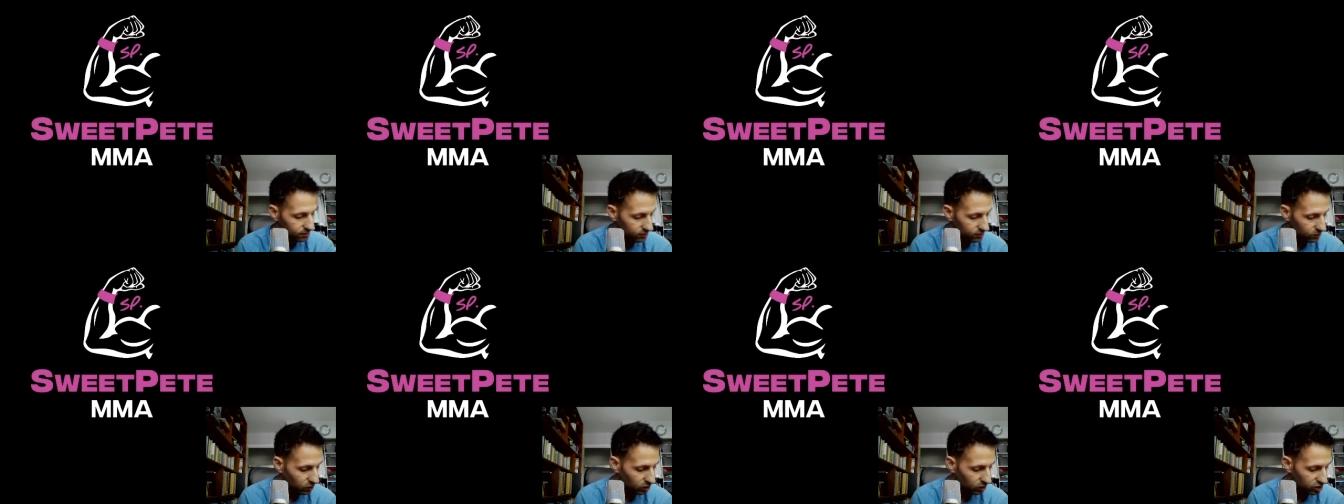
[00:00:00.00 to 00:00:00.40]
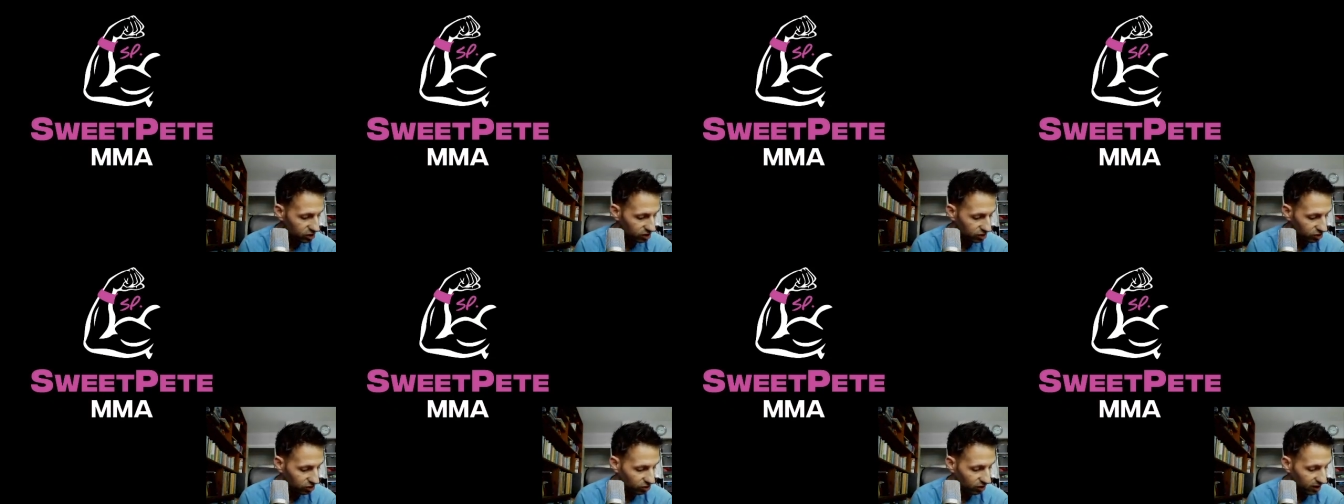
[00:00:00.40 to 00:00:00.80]
which
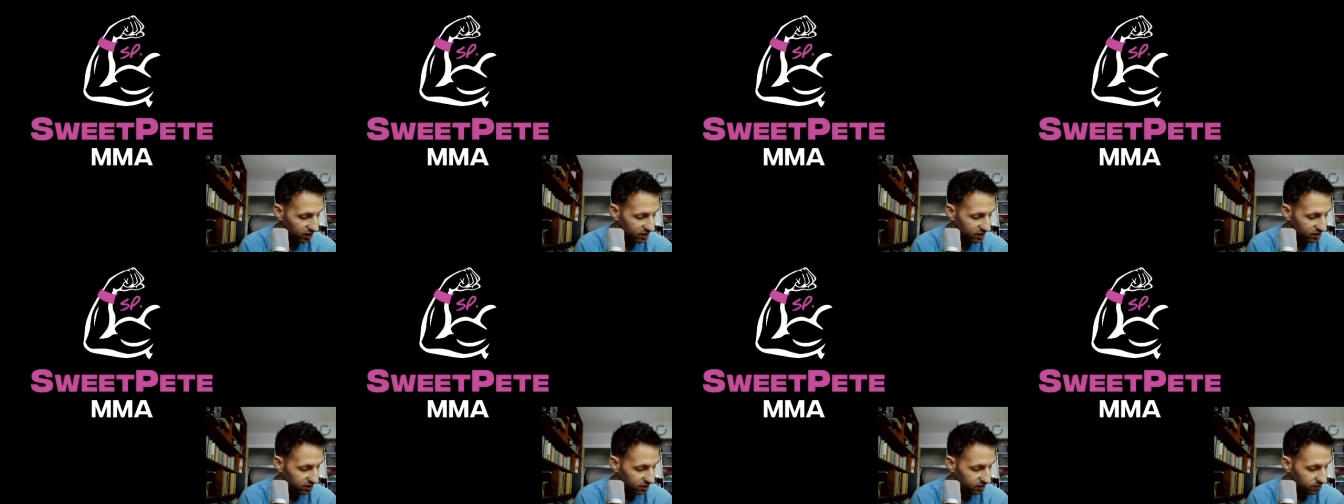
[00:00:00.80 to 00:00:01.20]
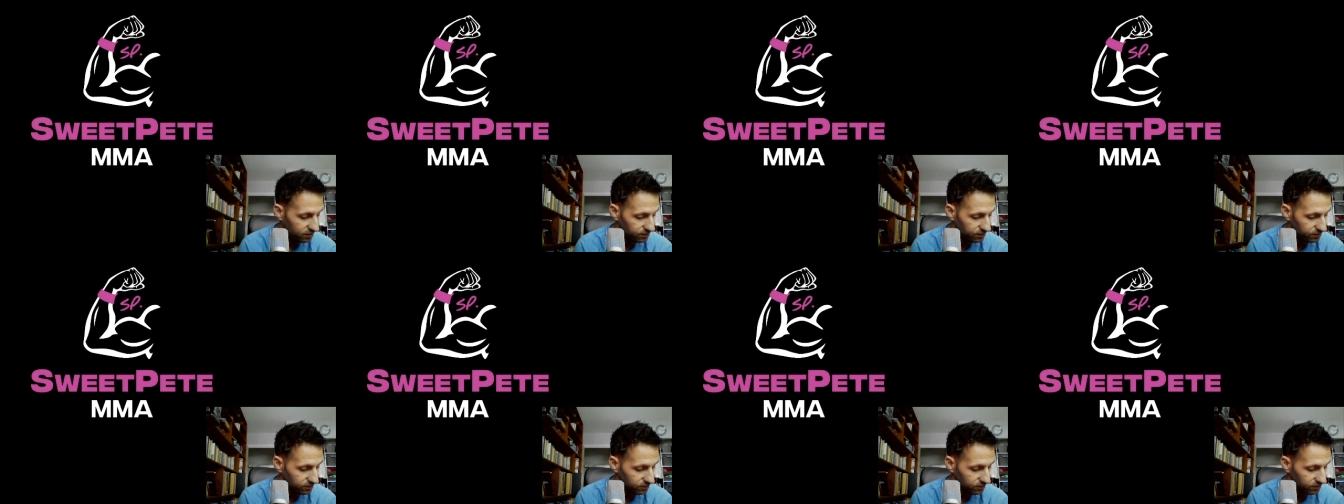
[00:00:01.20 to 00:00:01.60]
is crazy.
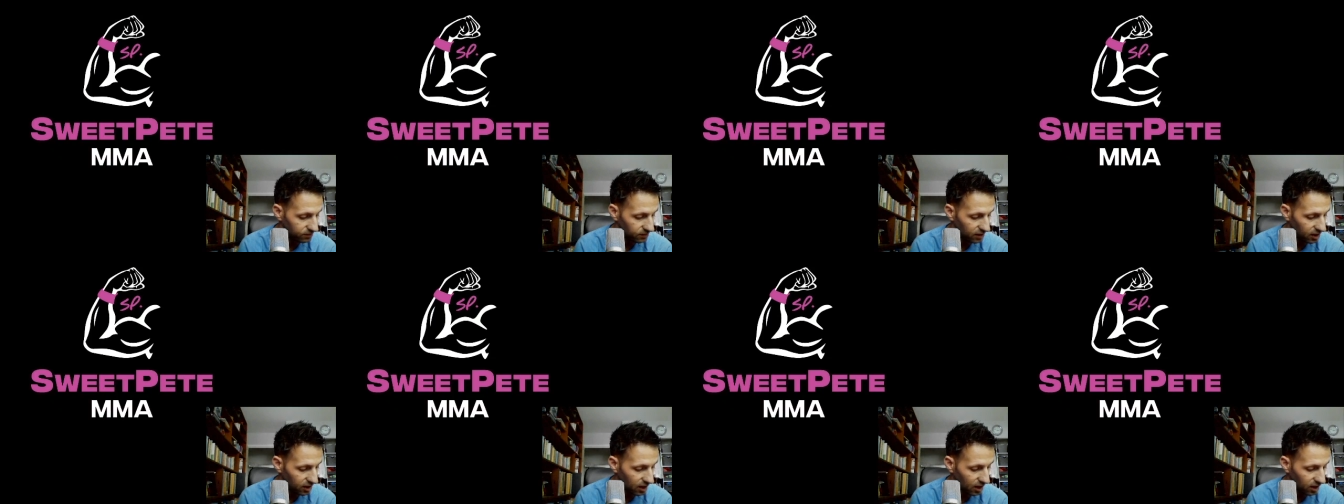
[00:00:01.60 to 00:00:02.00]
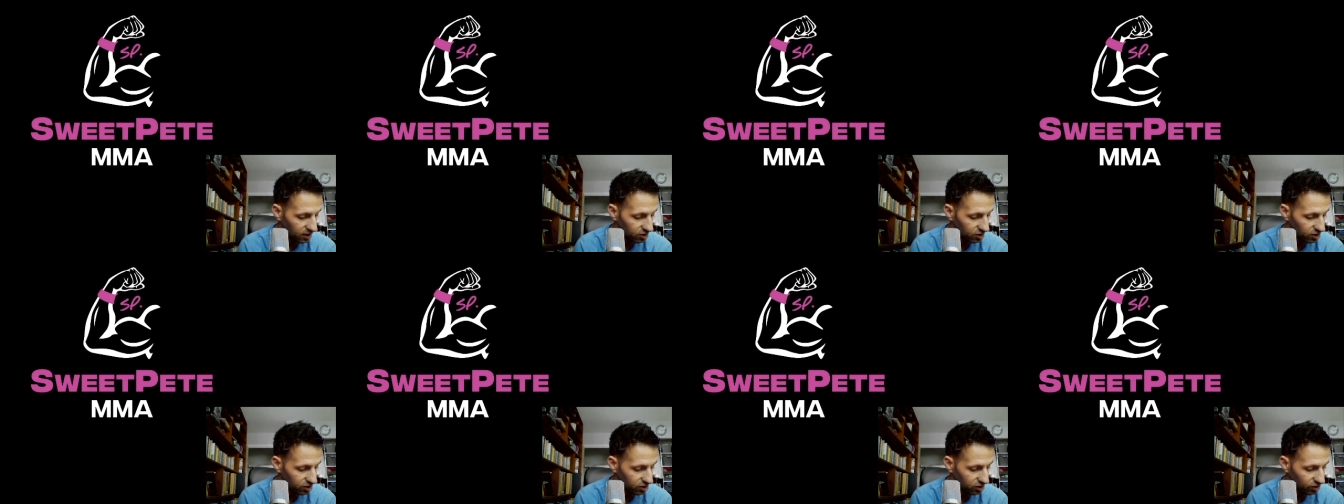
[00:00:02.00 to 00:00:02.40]
Yeah,
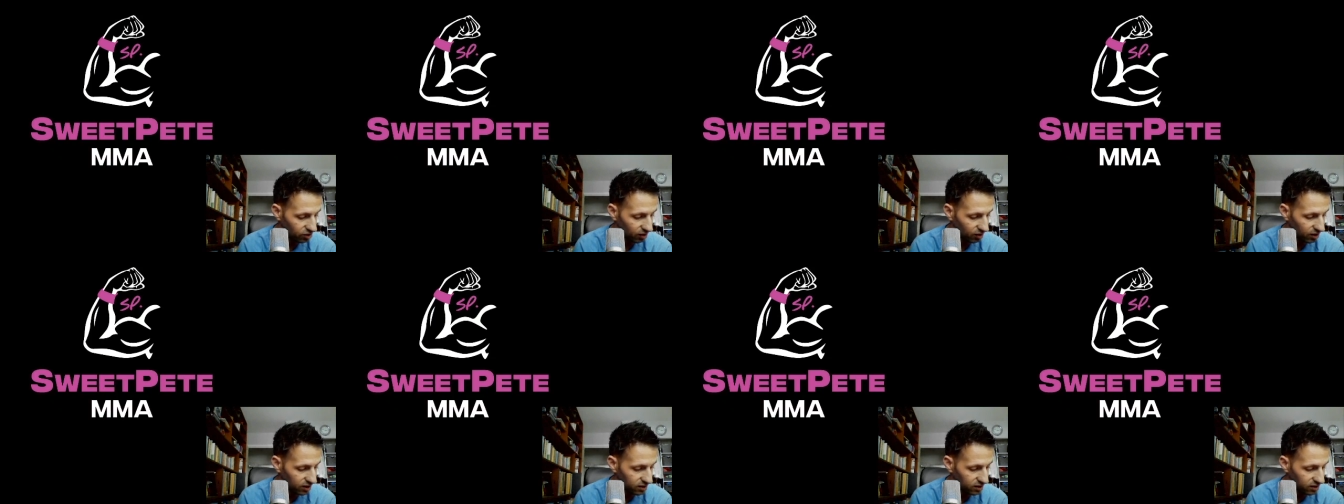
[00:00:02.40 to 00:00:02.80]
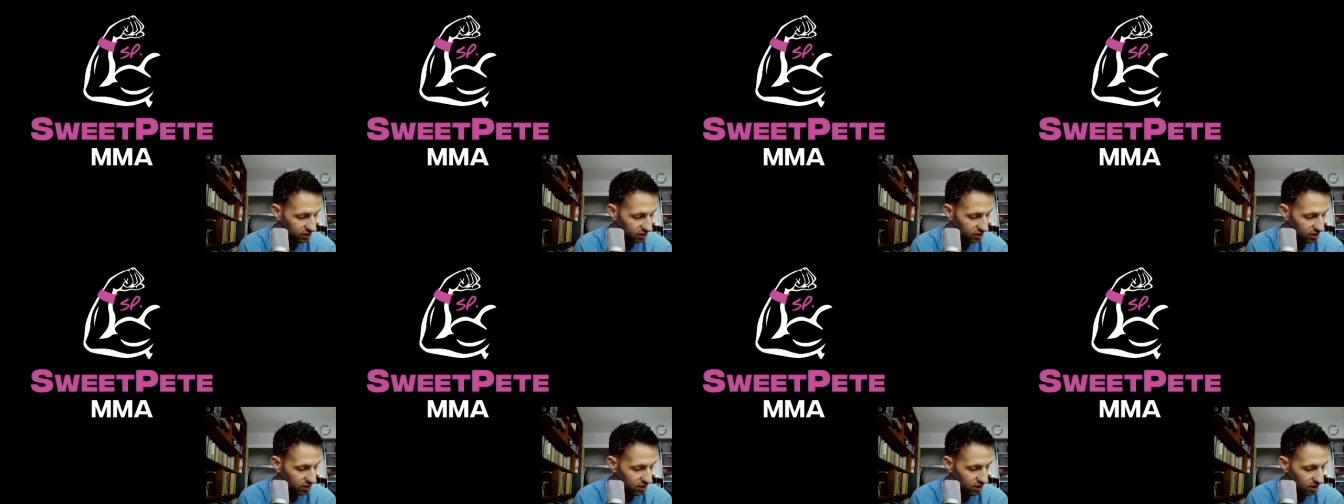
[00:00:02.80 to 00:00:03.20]
just crazy.
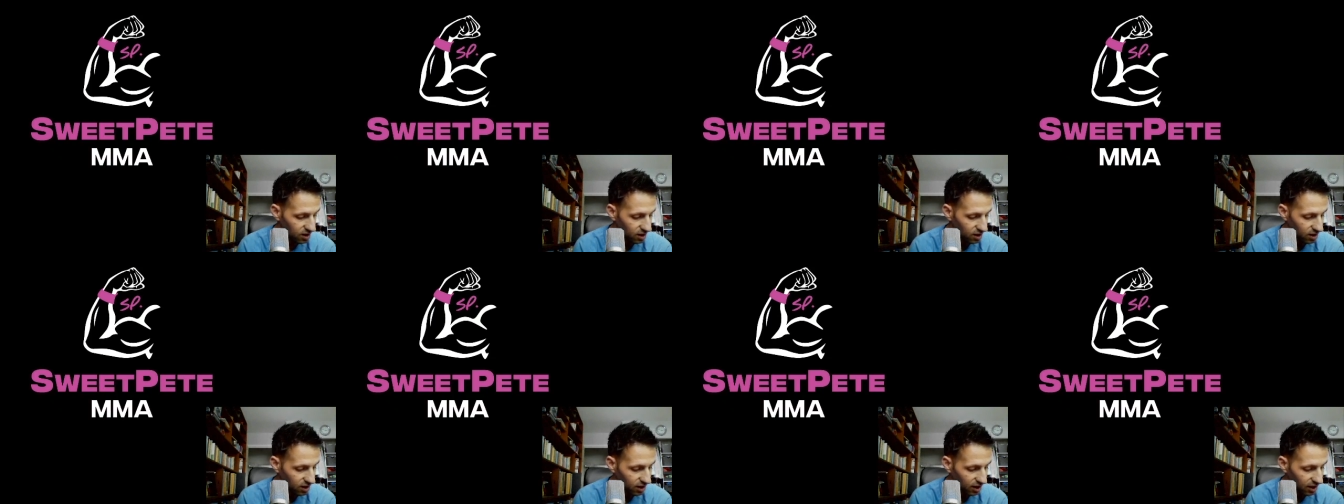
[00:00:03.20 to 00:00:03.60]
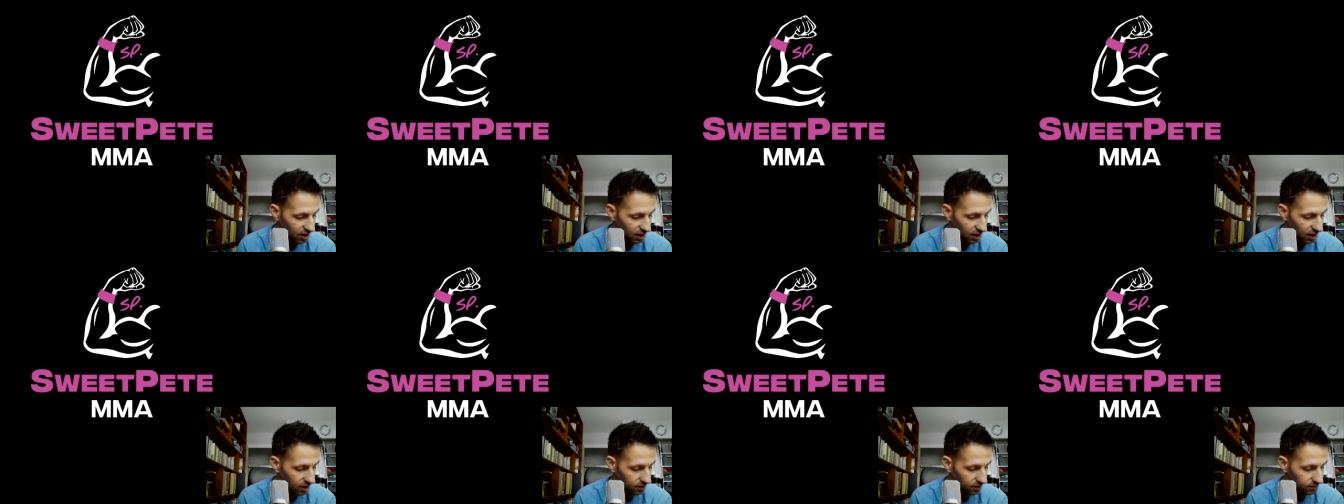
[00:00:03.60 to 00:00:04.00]

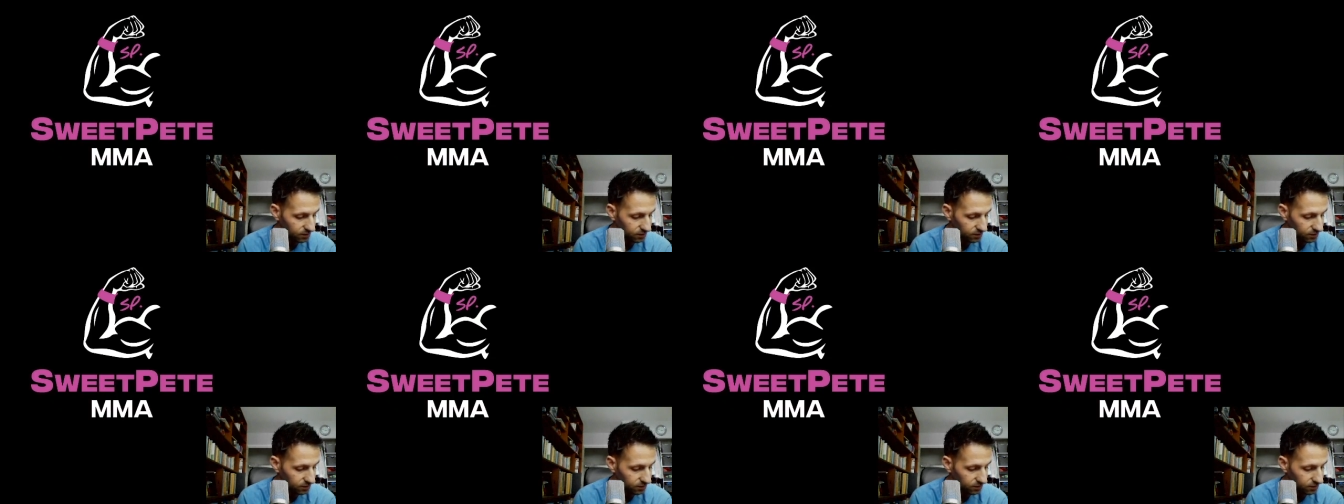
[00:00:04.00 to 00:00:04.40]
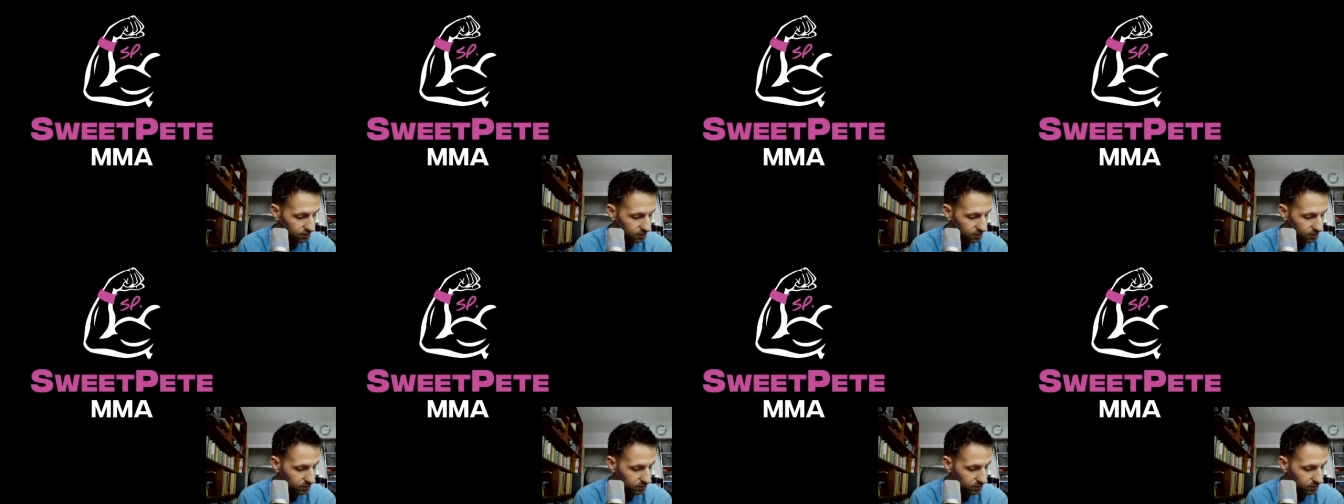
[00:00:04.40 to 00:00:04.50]
Anyhow,